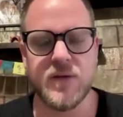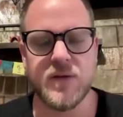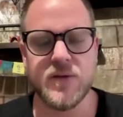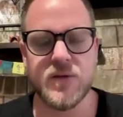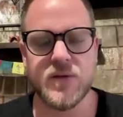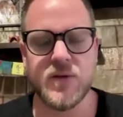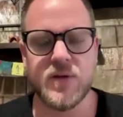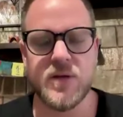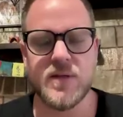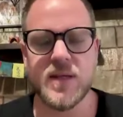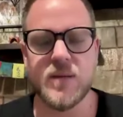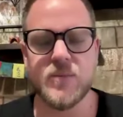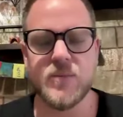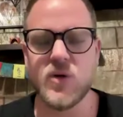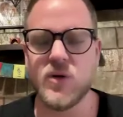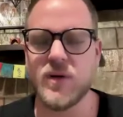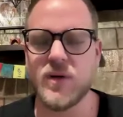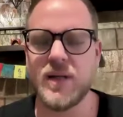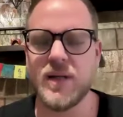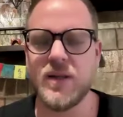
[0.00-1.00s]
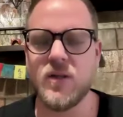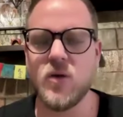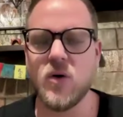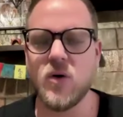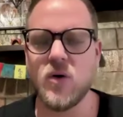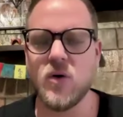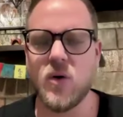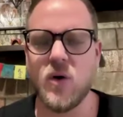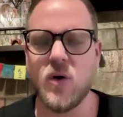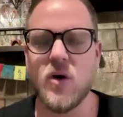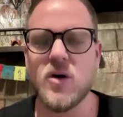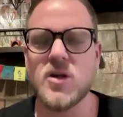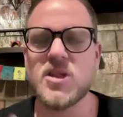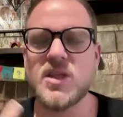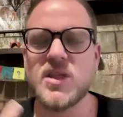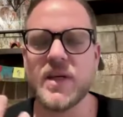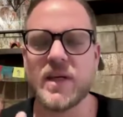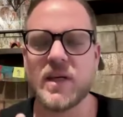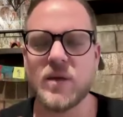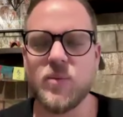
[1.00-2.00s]
So there is absolutely no
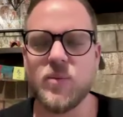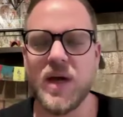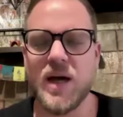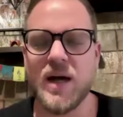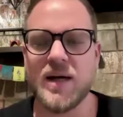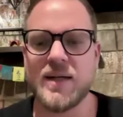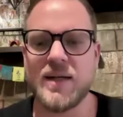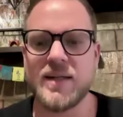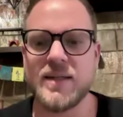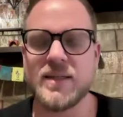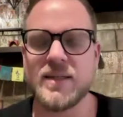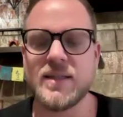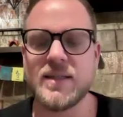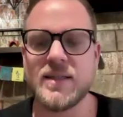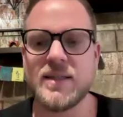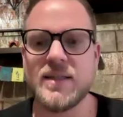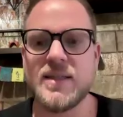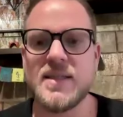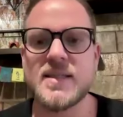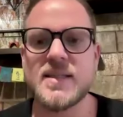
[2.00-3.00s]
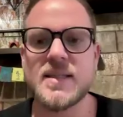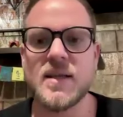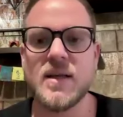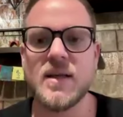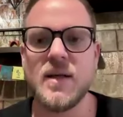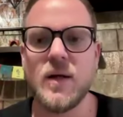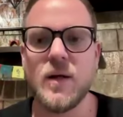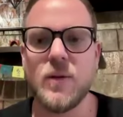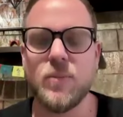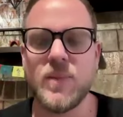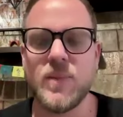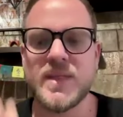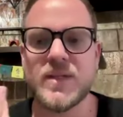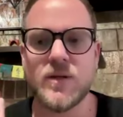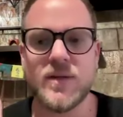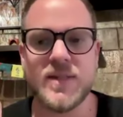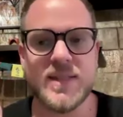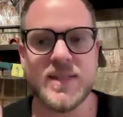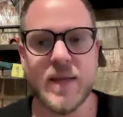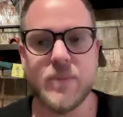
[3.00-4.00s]
logic behind this
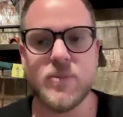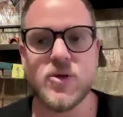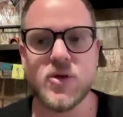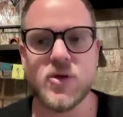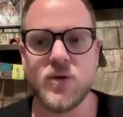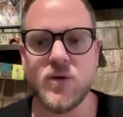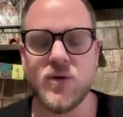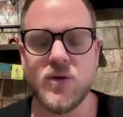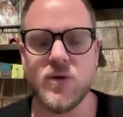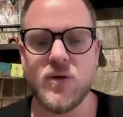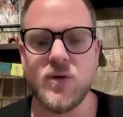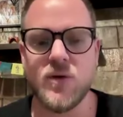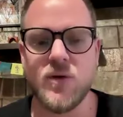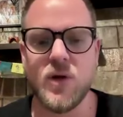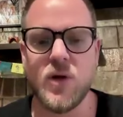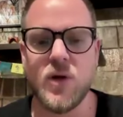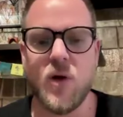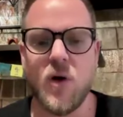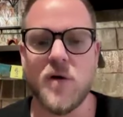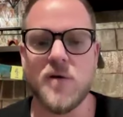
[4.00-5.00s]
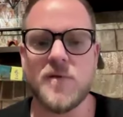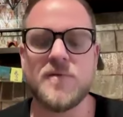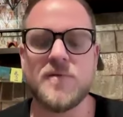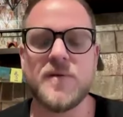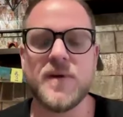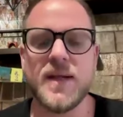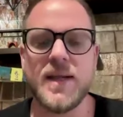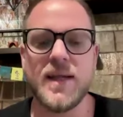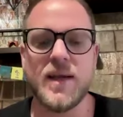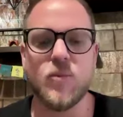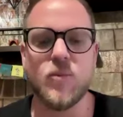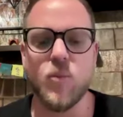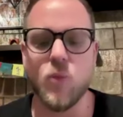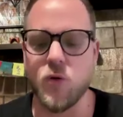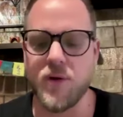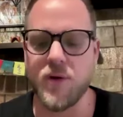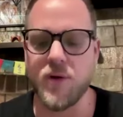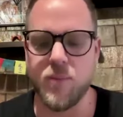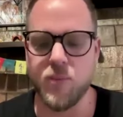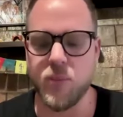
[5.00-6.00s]
misconception of feeling
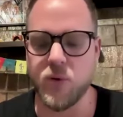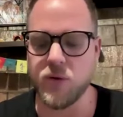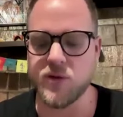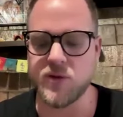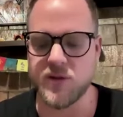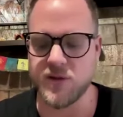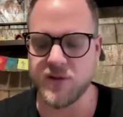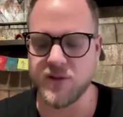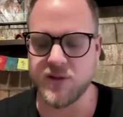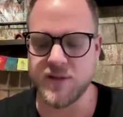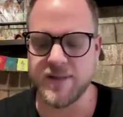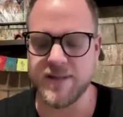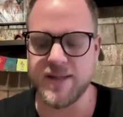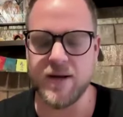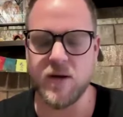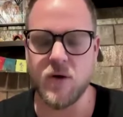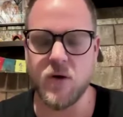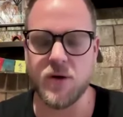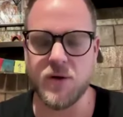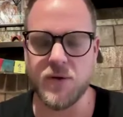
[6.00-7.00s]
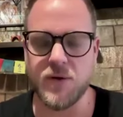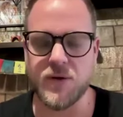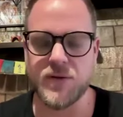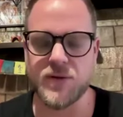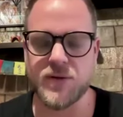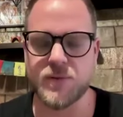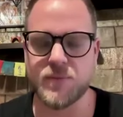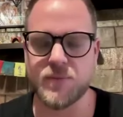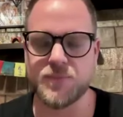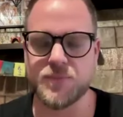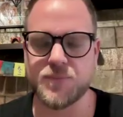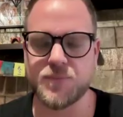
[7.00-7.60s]
more important than others.